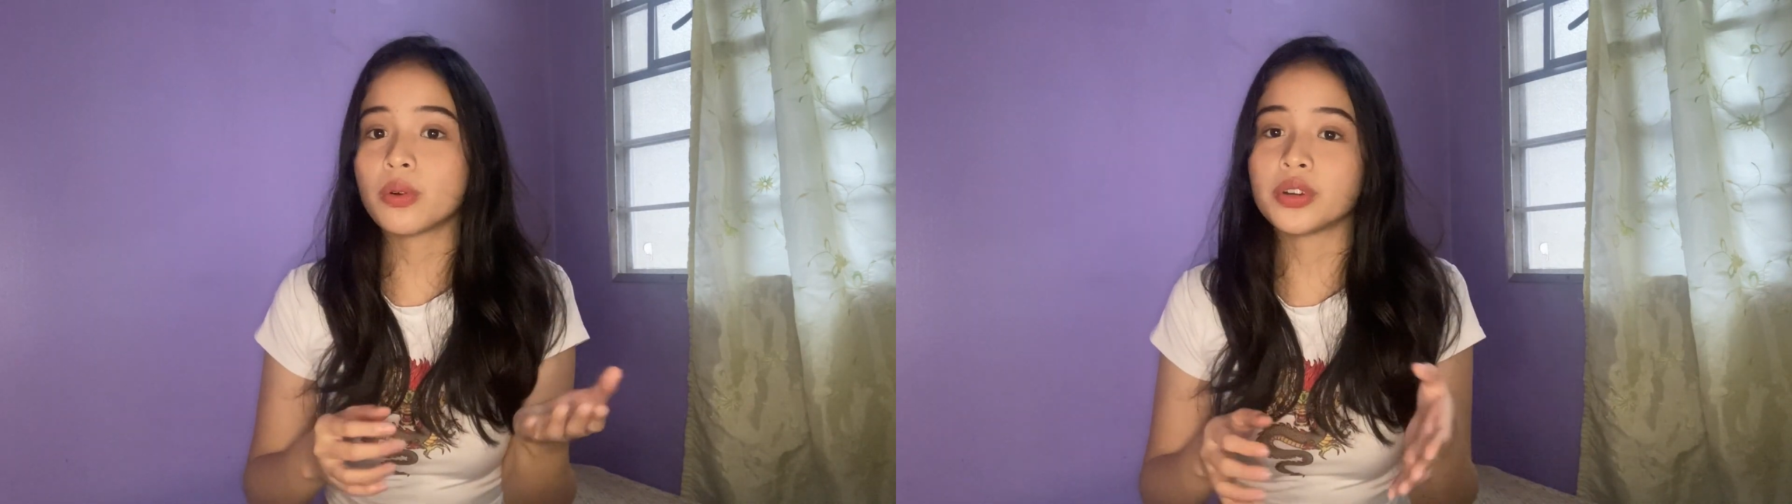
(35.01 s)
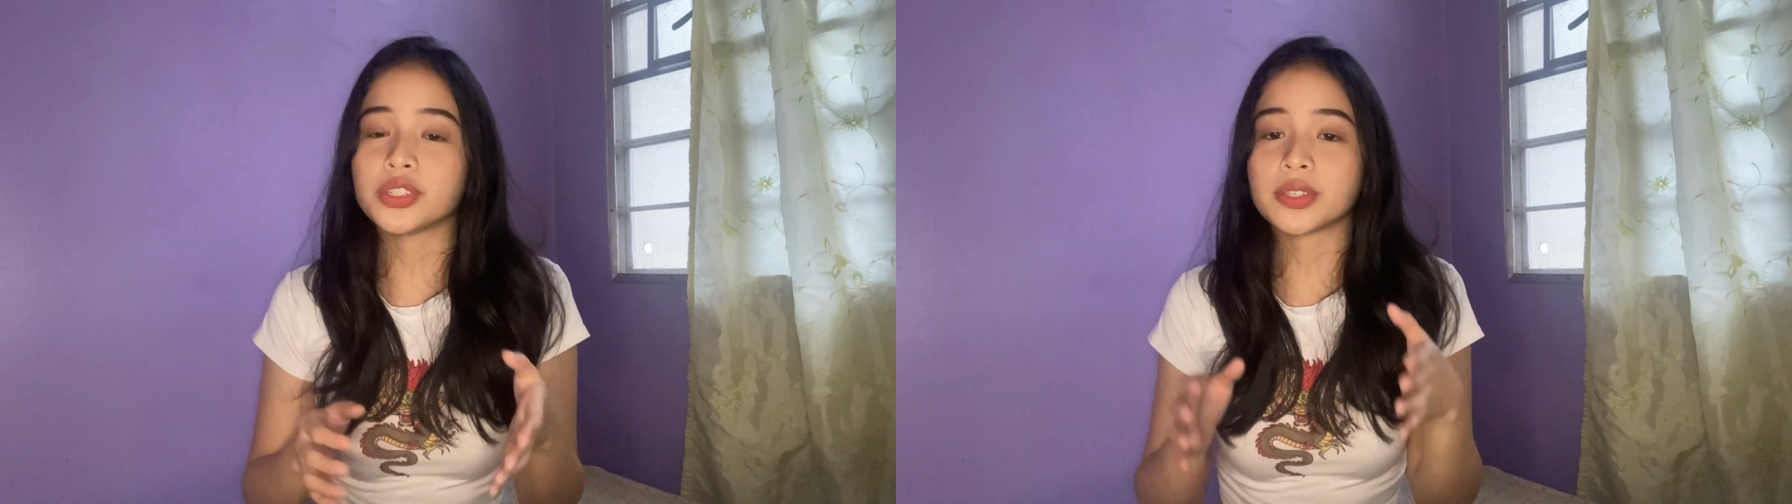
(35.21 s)

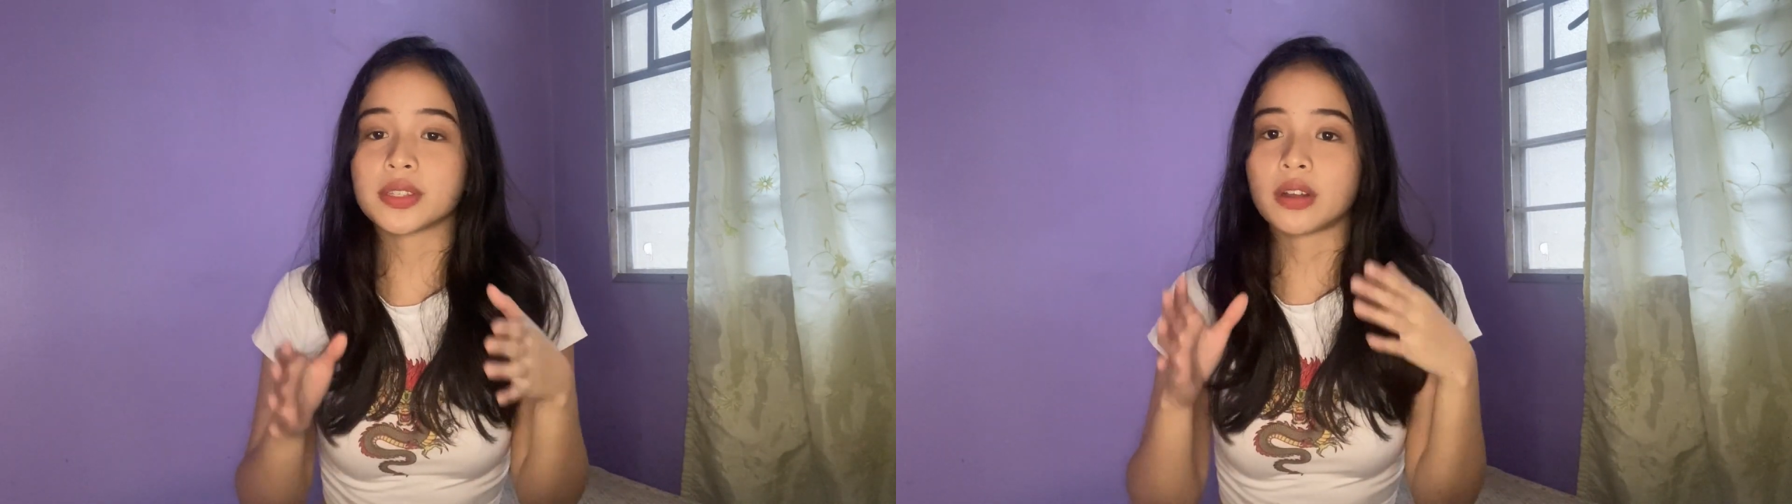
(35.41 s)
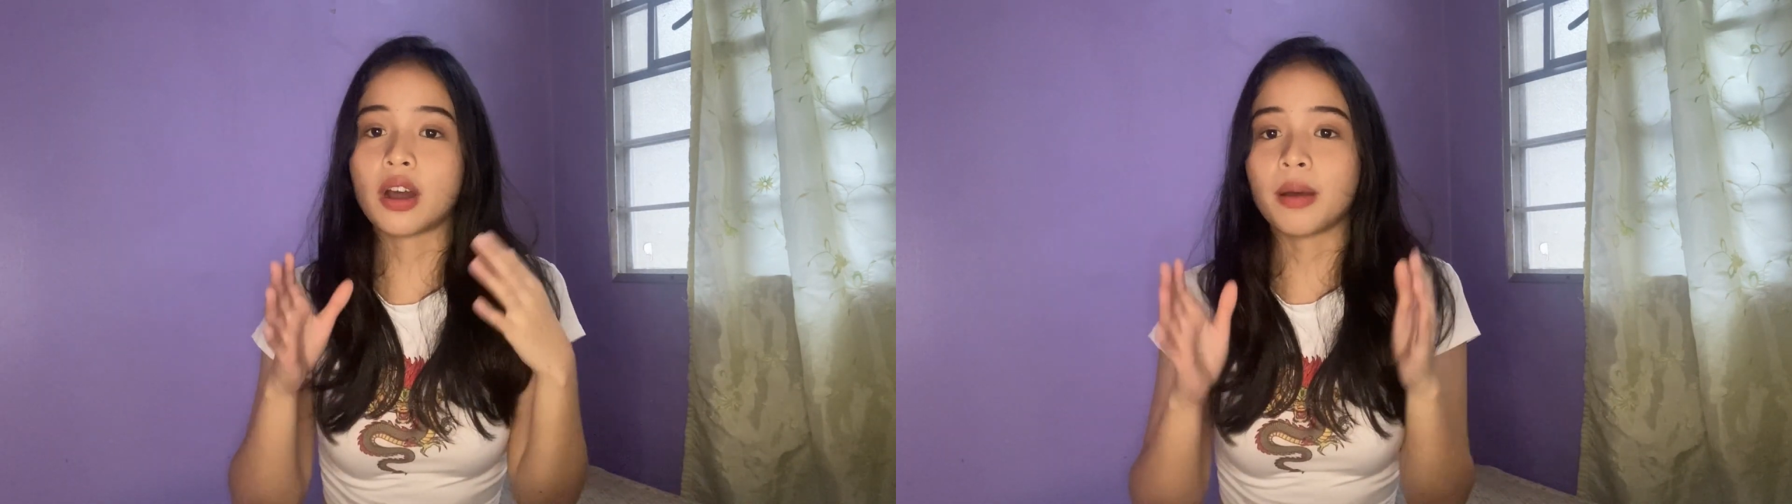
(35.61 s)
or
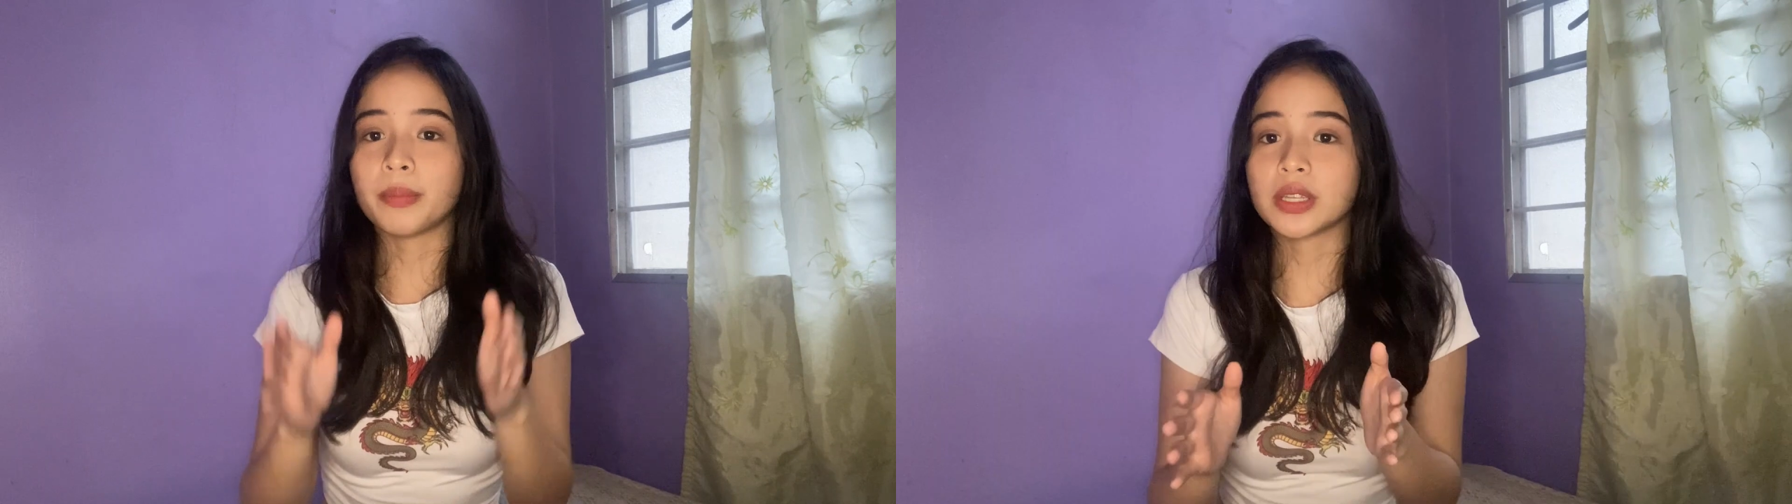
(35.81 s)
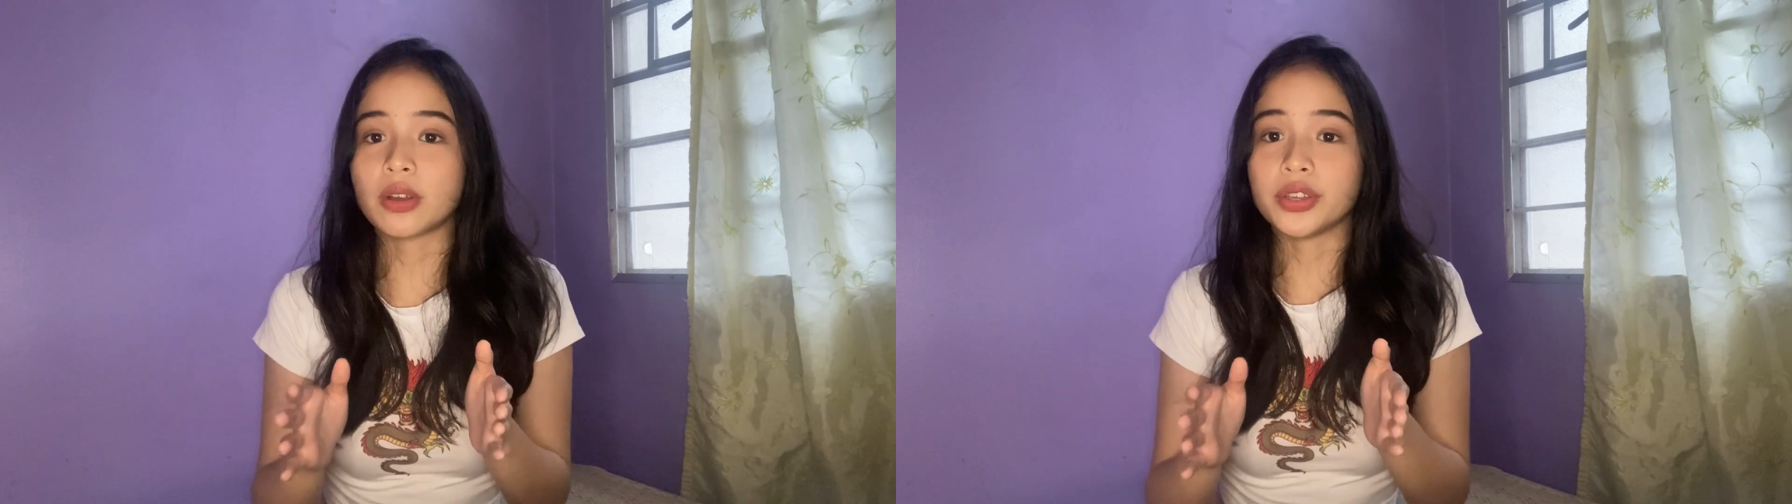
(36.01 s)
just a
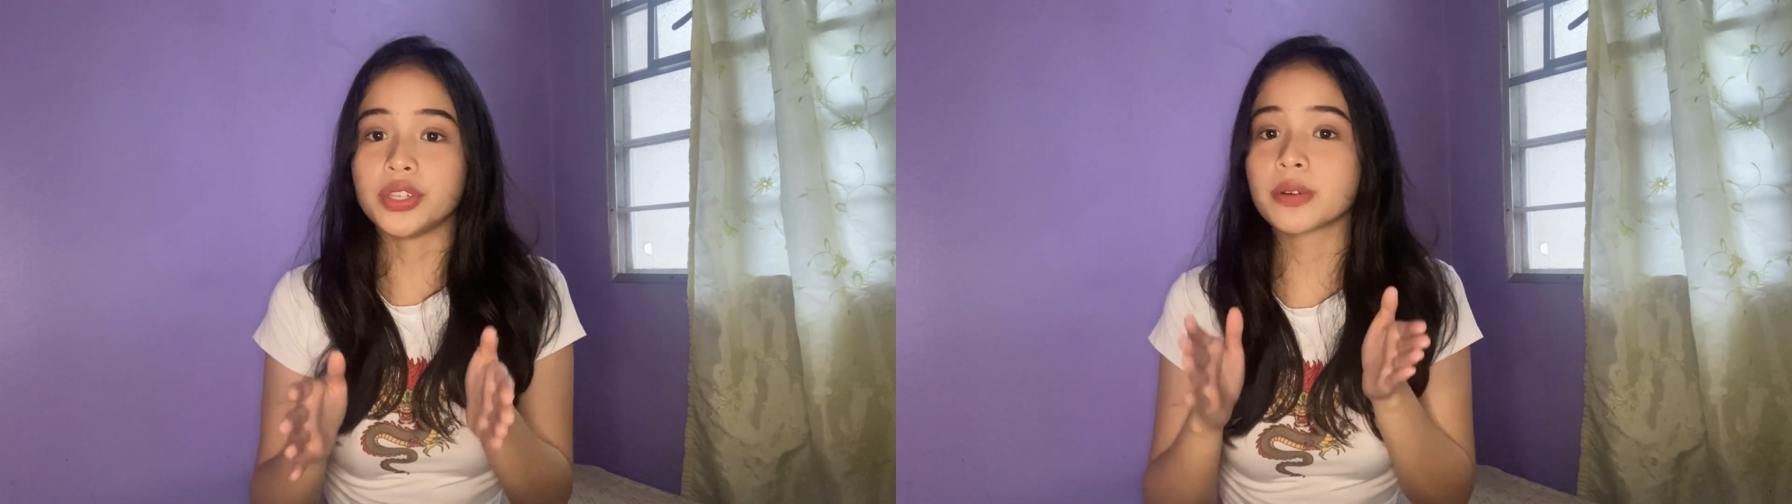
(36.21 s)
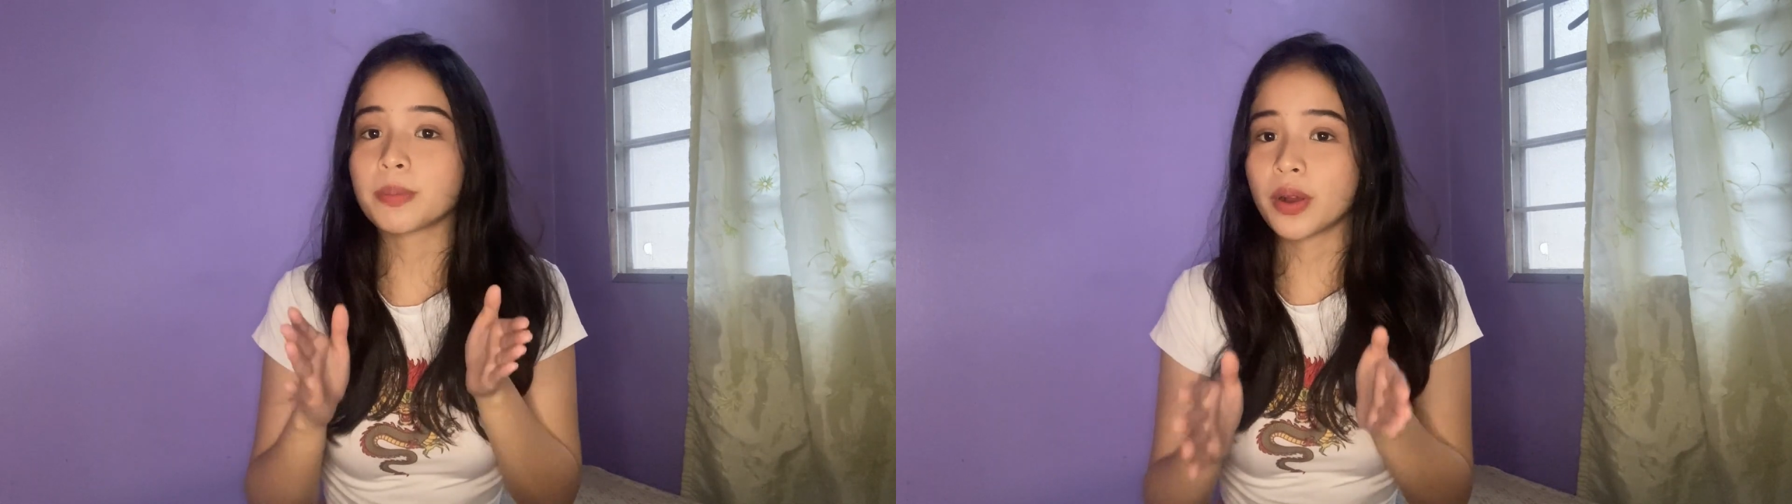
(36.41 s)
comment on
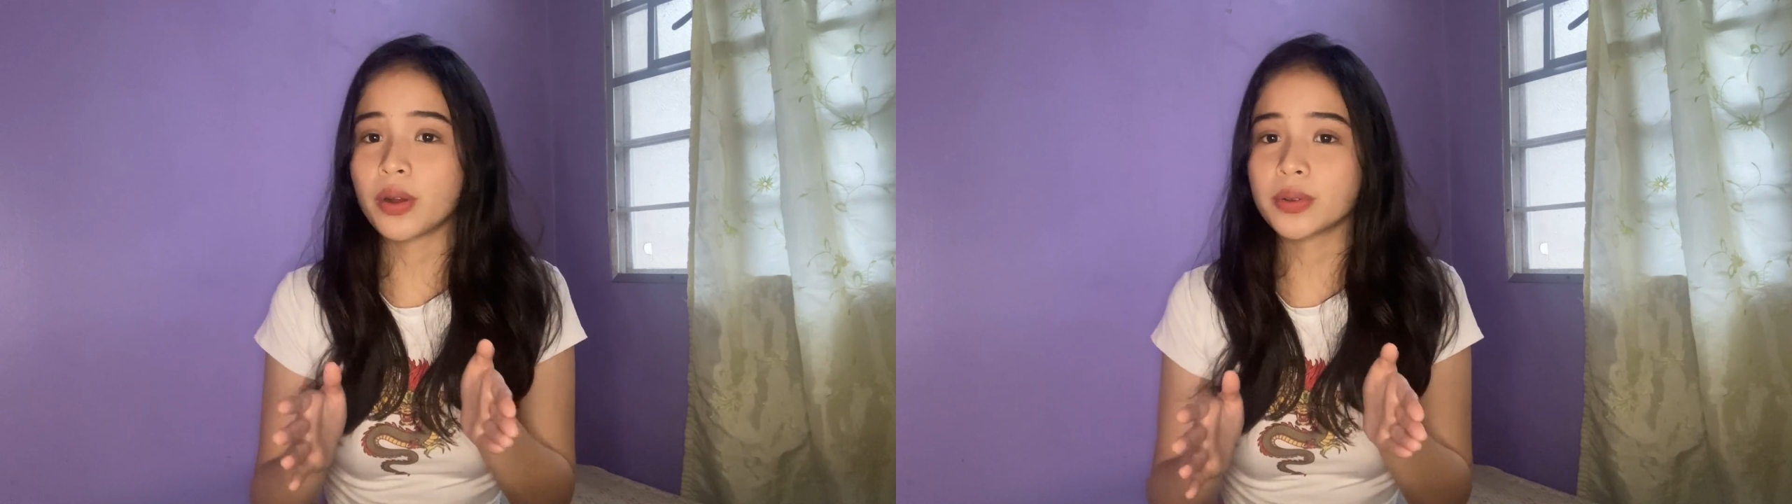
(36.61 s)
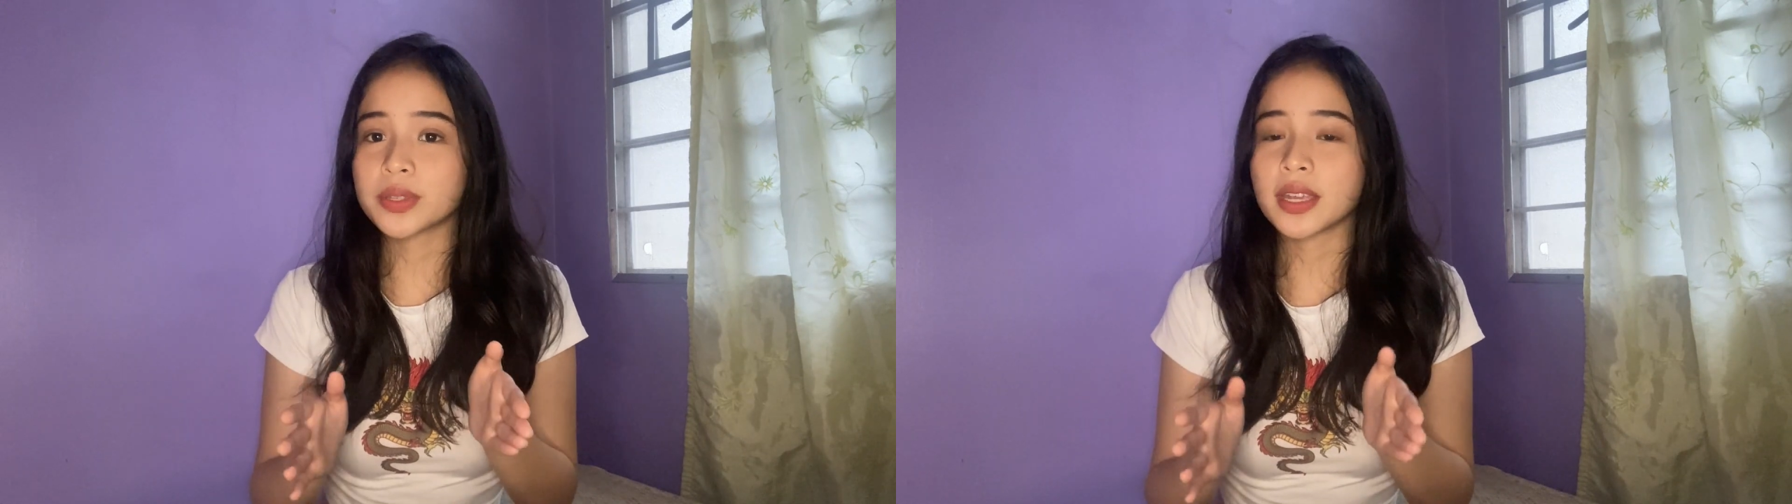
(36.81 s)
your
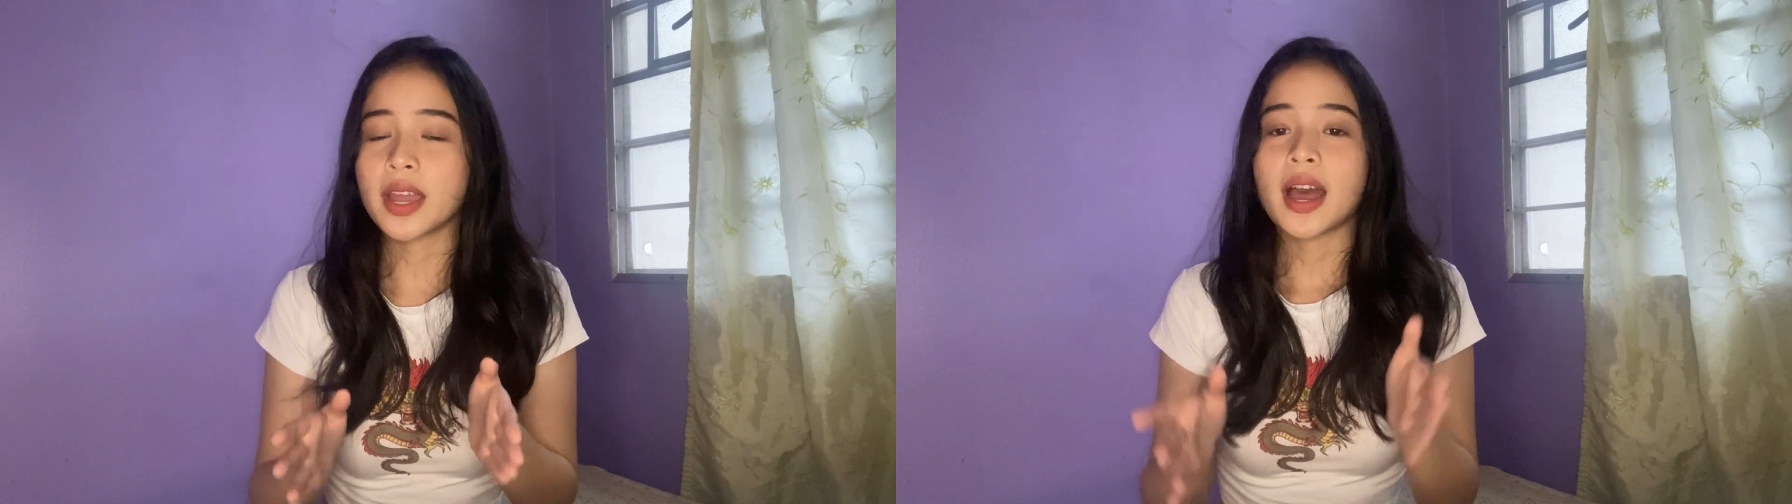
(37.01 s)
post.